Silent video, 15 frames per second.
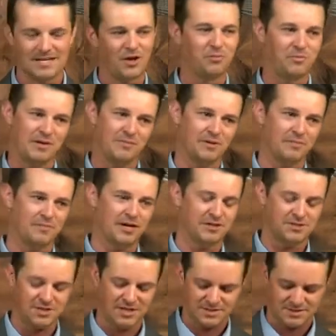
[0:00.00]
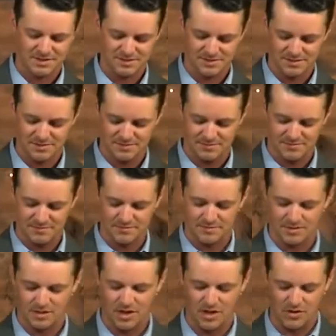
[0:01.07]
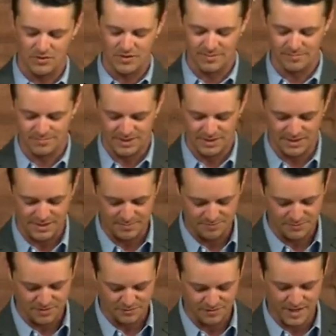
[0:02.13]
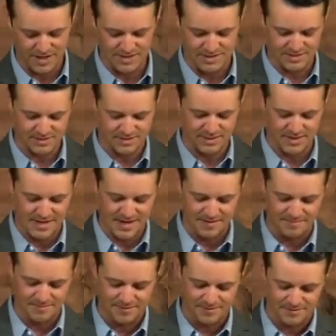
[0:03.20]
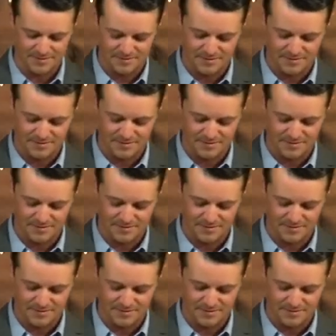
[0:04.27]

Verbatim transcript: Tell people about Jesus. Call them to come to faith in him.